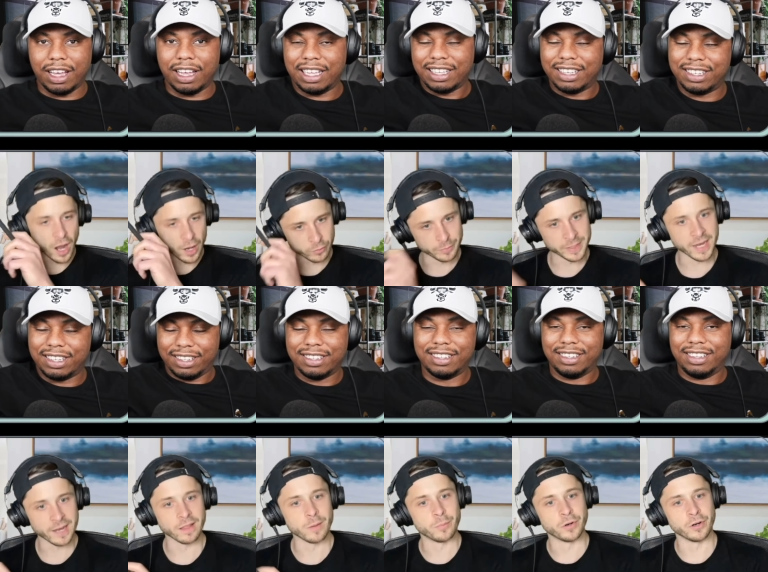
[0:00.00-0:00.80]
Speaker 1: I would be
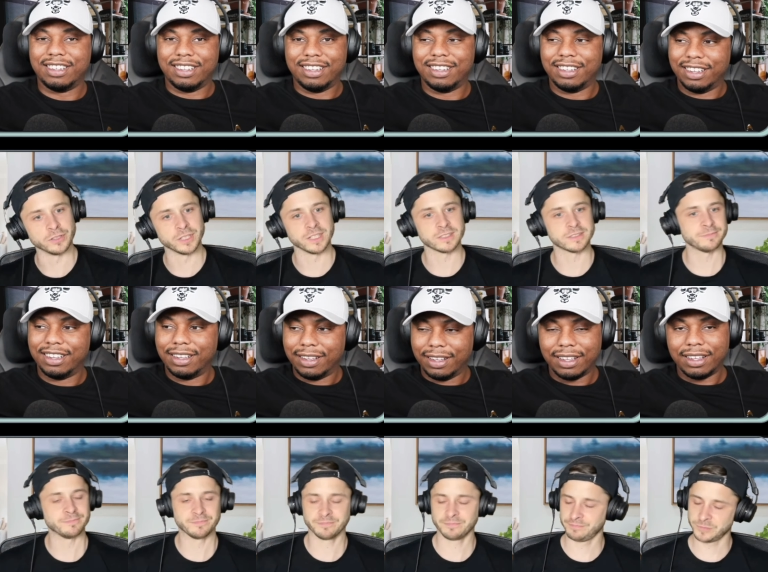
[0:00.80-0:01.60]
out of that project
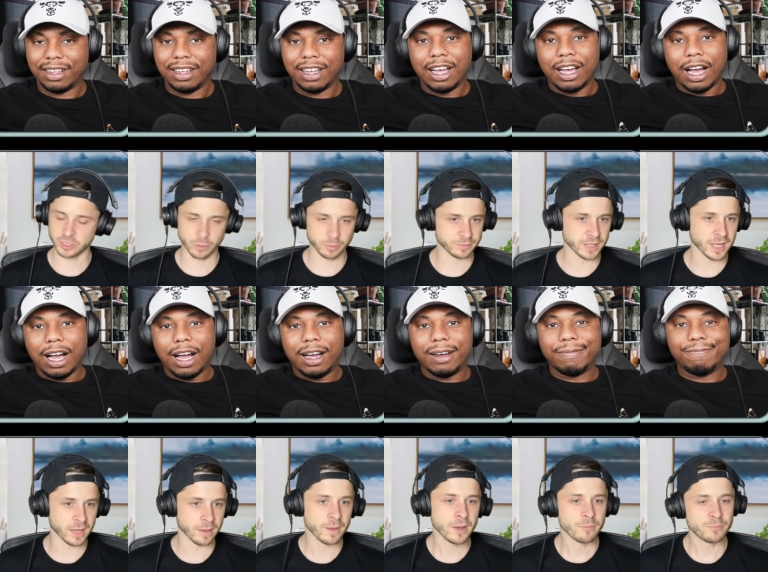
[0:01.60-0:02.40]
drop of a
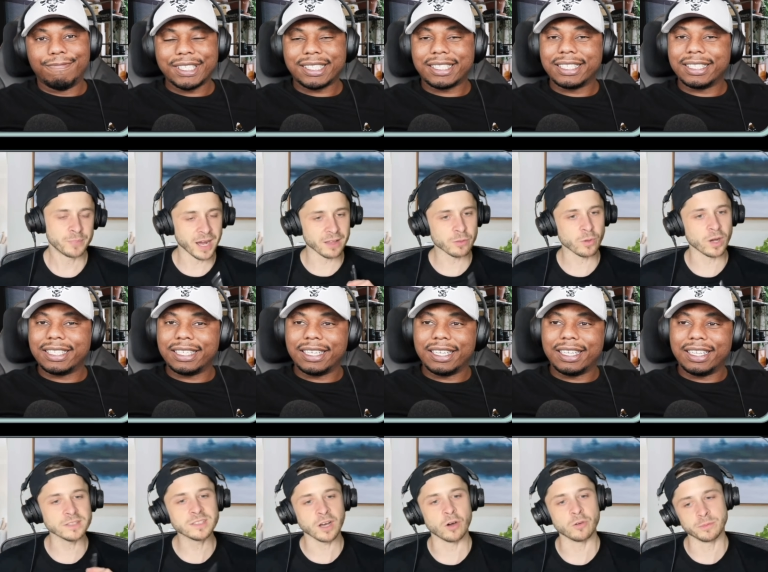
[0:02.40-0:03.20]
hat. What's but
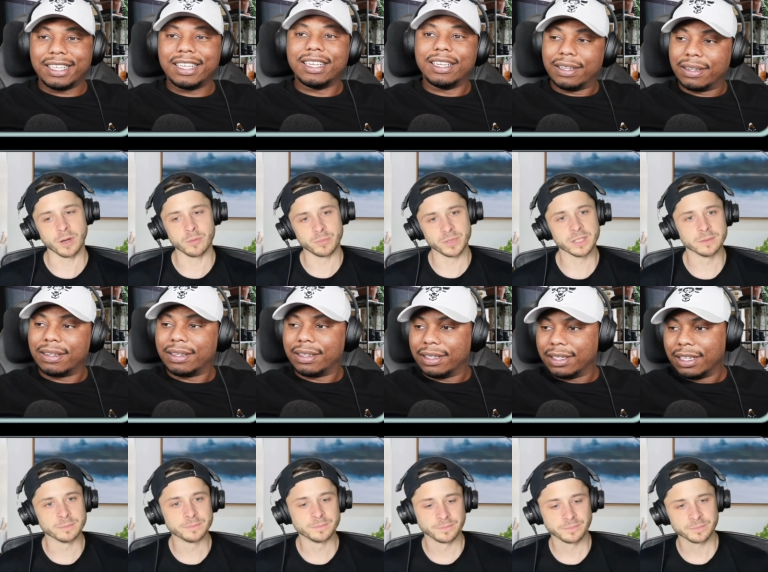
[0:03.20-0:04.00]
otherwise, I'd, i be
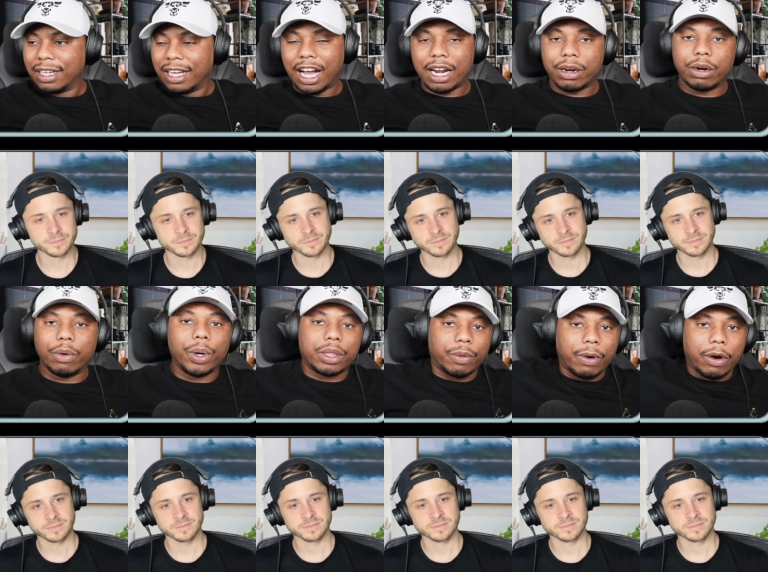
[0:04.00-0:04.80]
in.
Speaker 2: I don't know
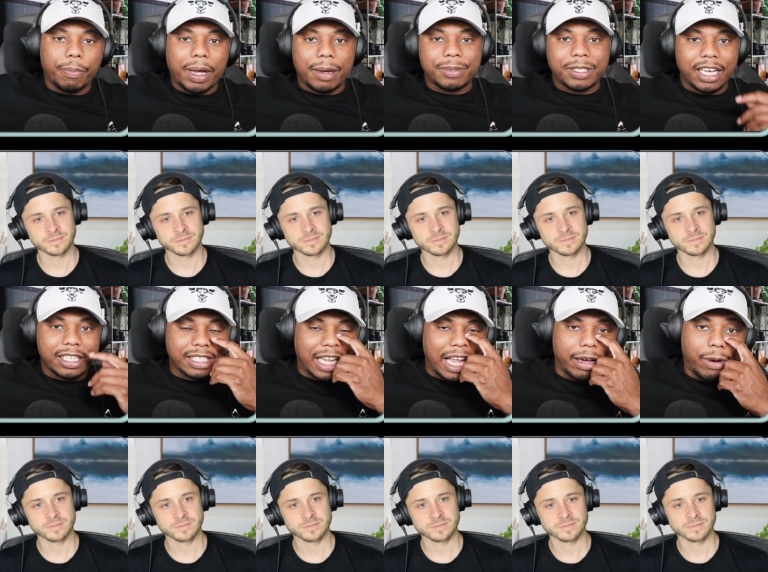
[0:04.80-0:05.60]
what the roadmap says.
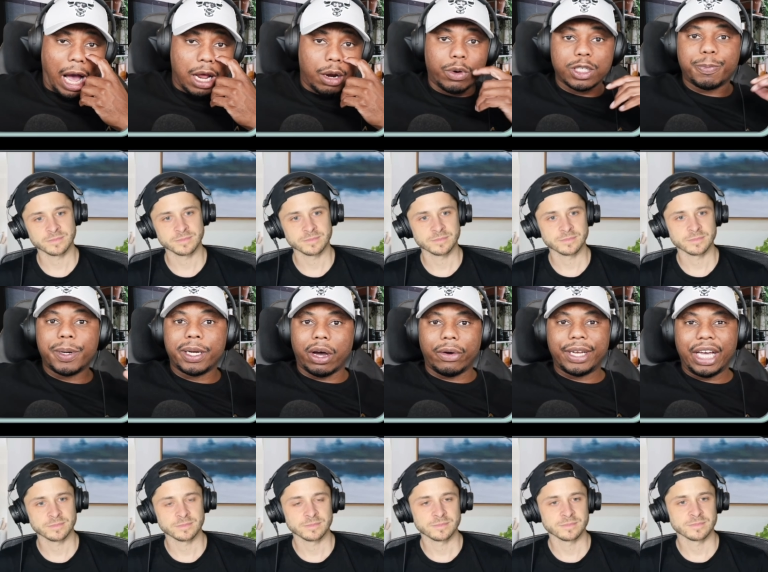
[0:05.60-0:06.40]
Like, I don't want to
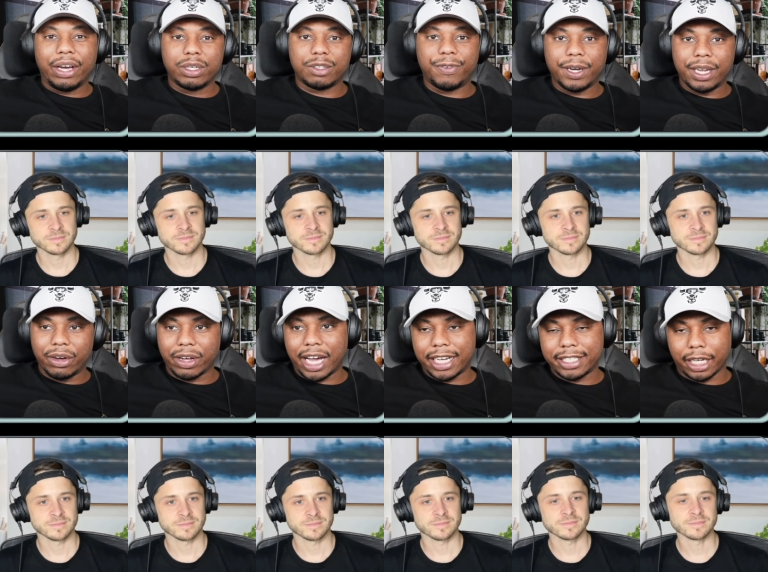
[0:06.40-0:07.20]
spend all day on this video,
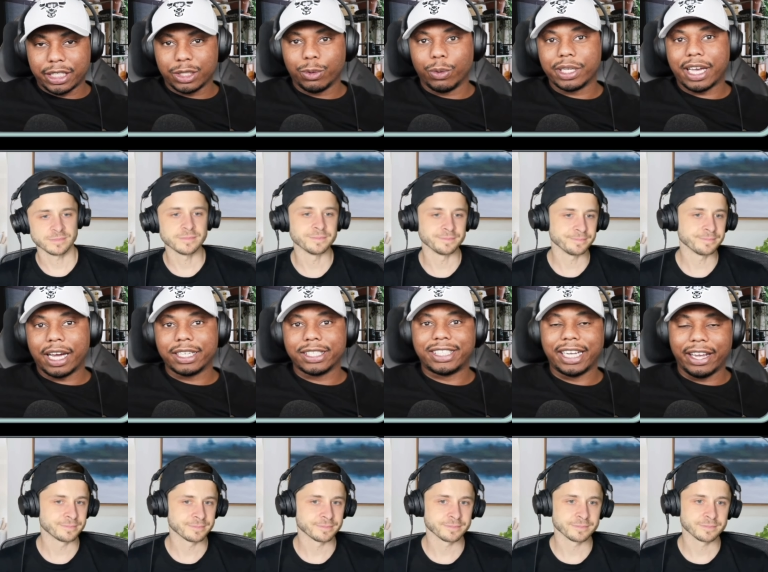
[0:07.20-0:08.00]
guys. I just want to kind
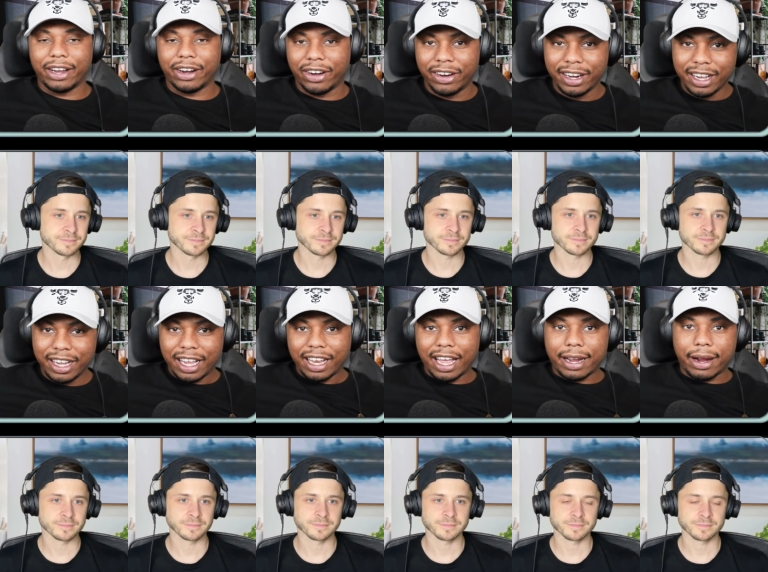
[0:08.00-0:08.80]
of share
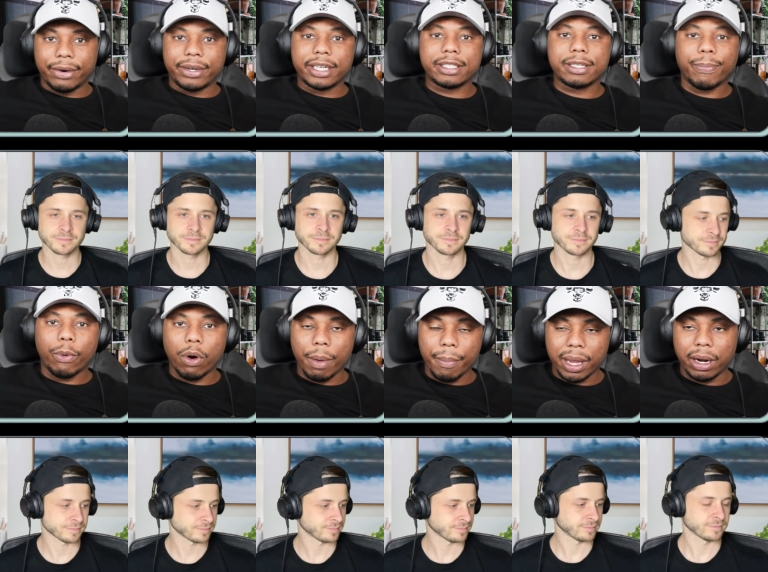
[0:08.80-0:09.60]
like our
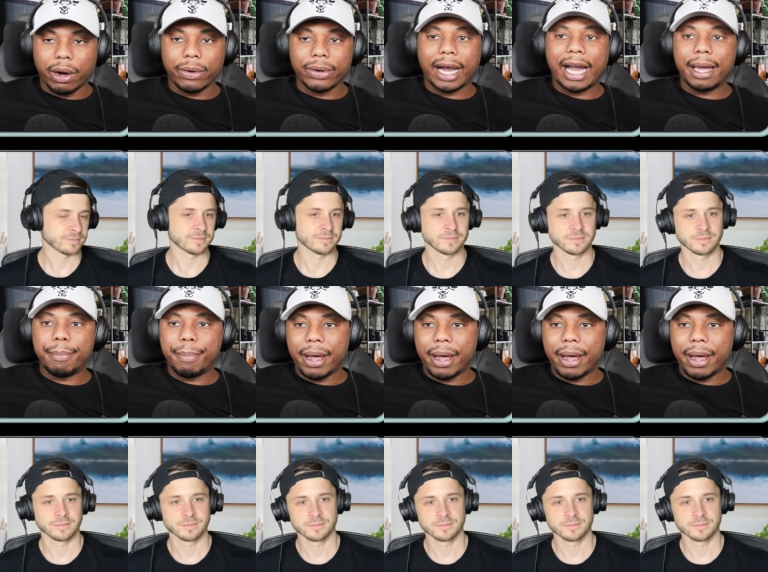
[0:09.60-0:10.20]
disappointment on the hype